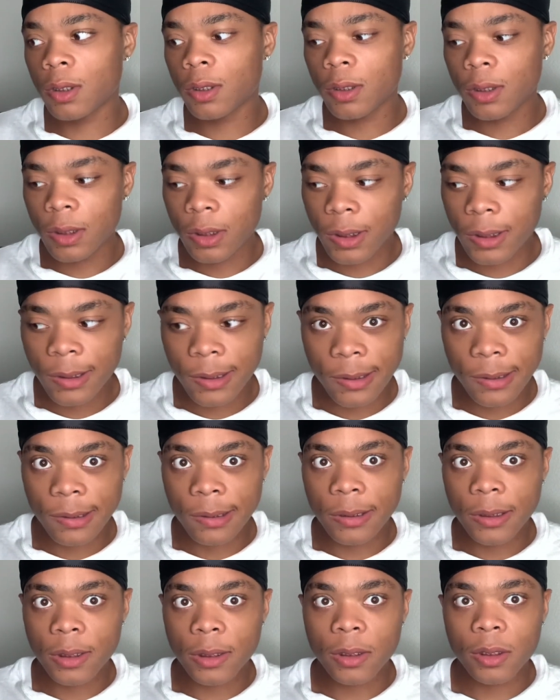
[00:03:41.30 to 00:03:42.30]

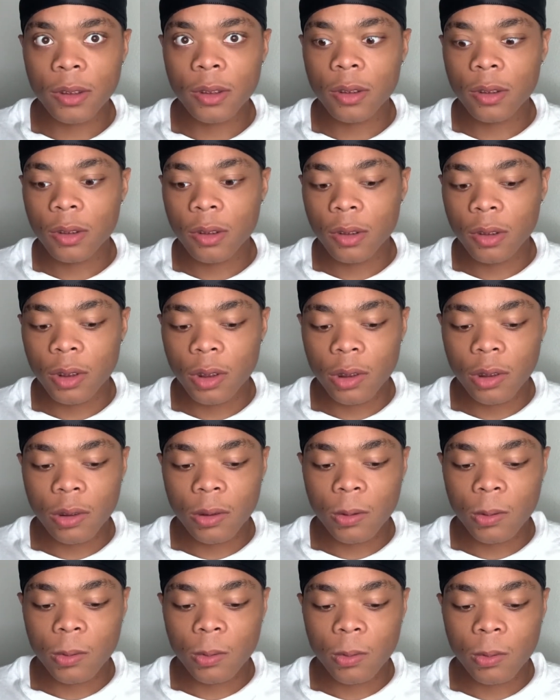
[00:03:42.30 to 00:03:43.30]

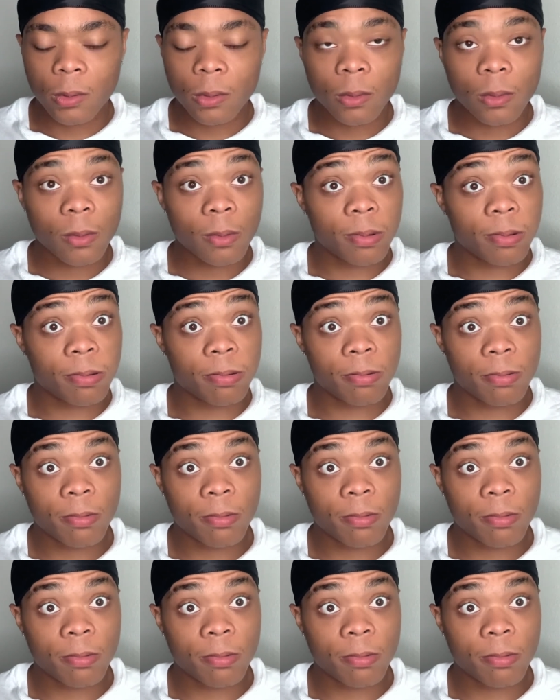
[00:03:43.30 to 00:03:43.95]
(silence)